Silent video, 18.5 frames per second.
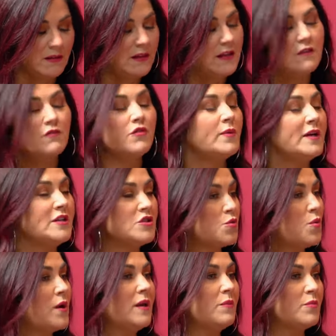Give away
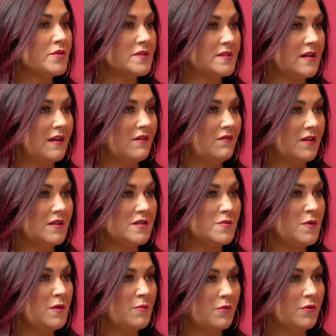20% of it
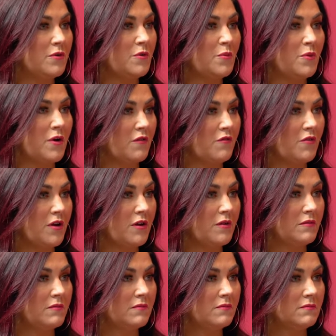to people who work for
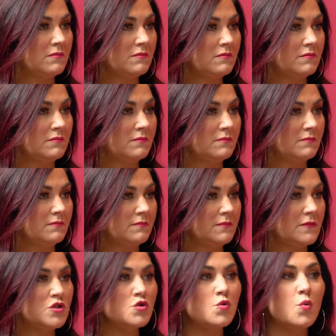you. Yeah.
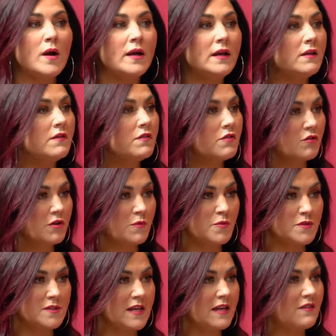20 to
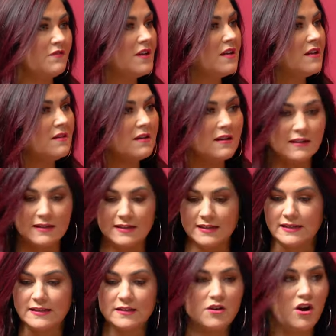30% of it
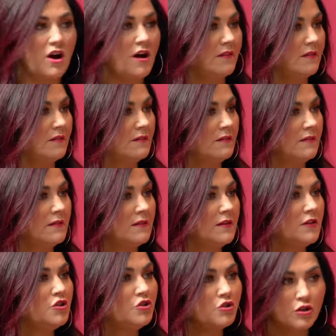gone
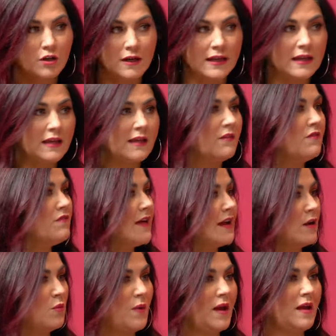you're going to give
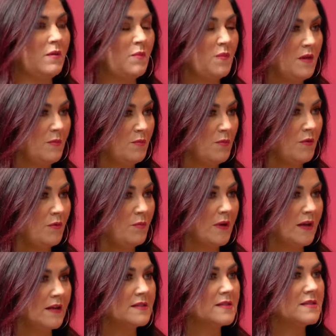that away to people
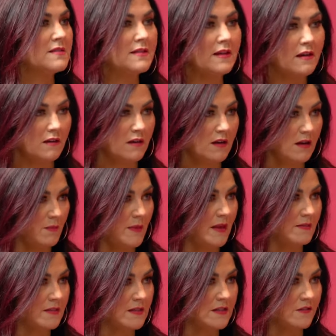because they're going to
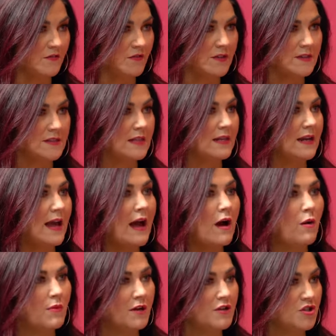make the difference in
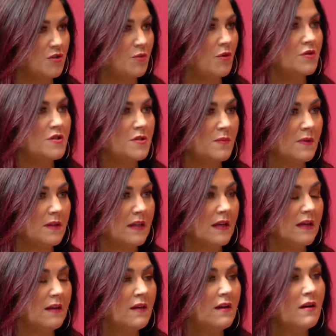how much you
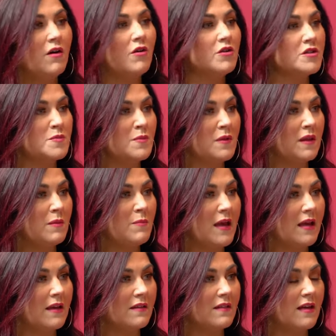ultimately ultimately yeah.
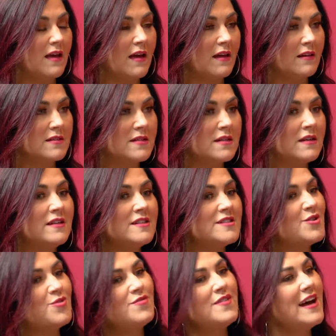make at the end.
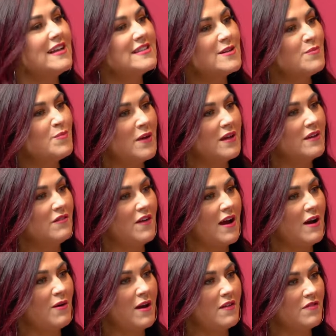So that's a bit of
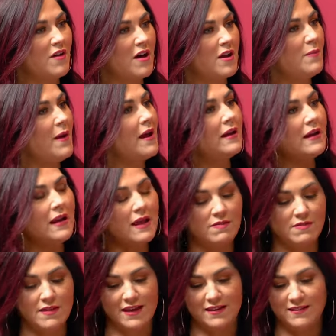how I thought about it.
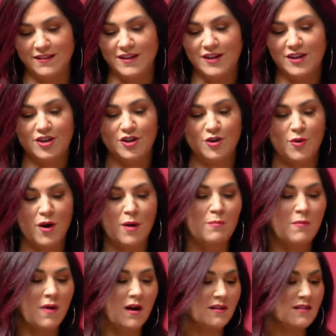And then you know
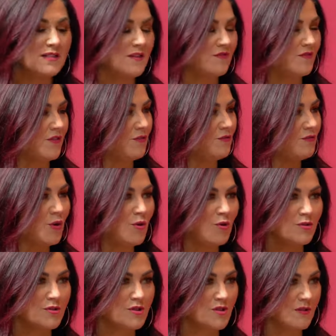among different
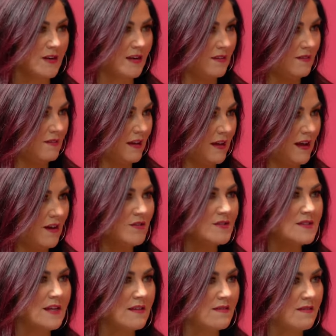roles or anything
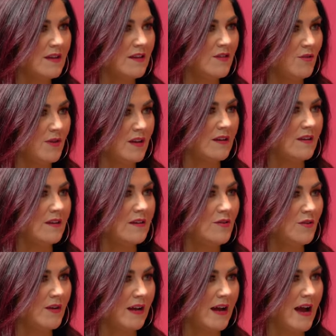else, I think you can
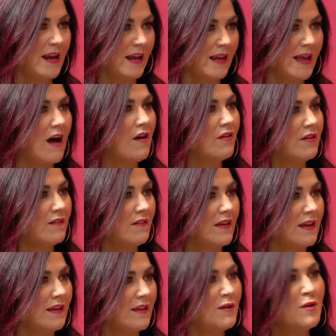you can kind of
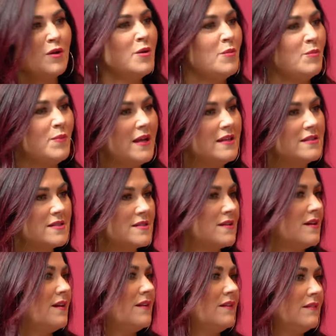calculate it mm-hmm.
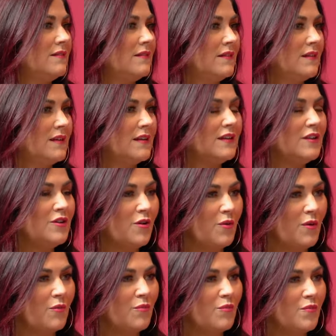based on you
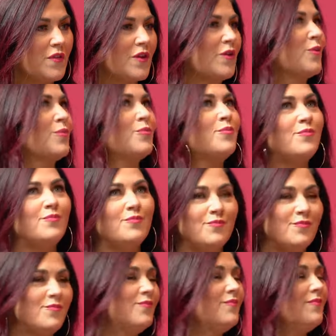know their
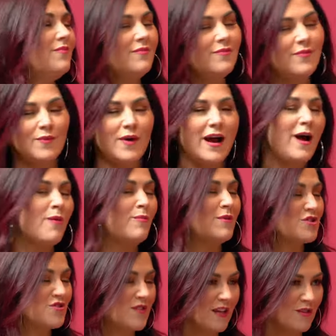how
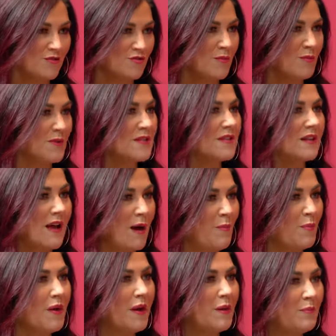much they contribute to the
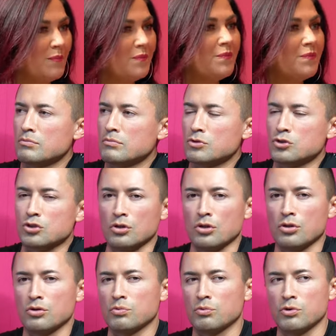company. Yeah. So in
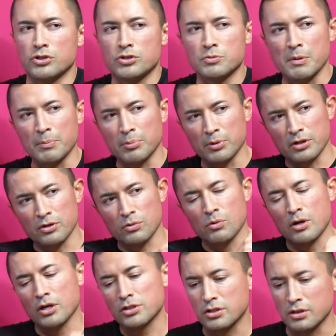other words, people that are
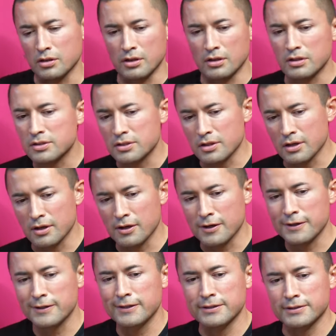watching this,
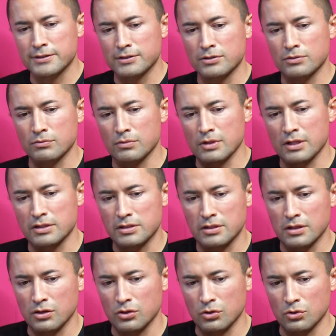uh, let's let's
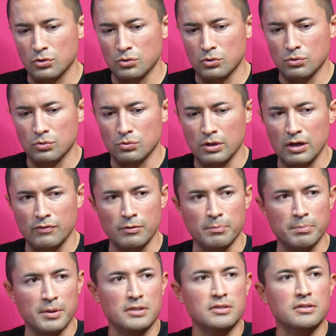say you have
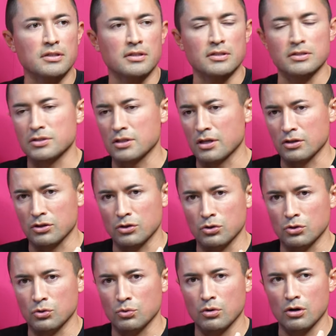a business and
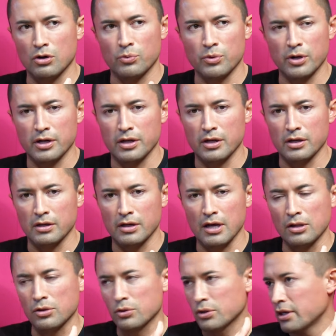you already
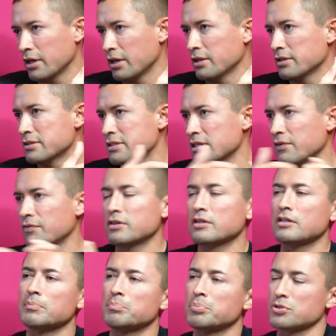allocate
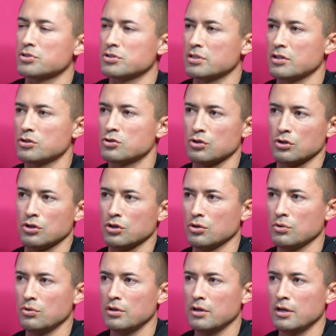seventy percent to
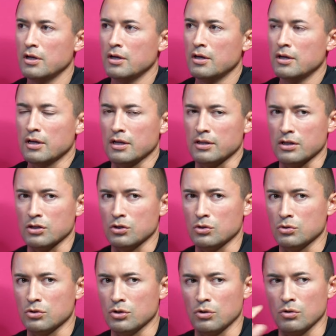you, yeah. and then
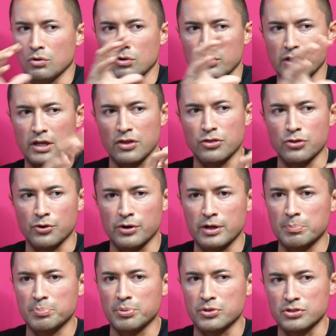you know, okay,
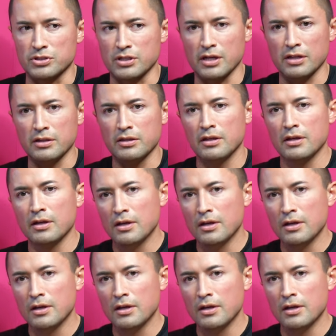thirty percent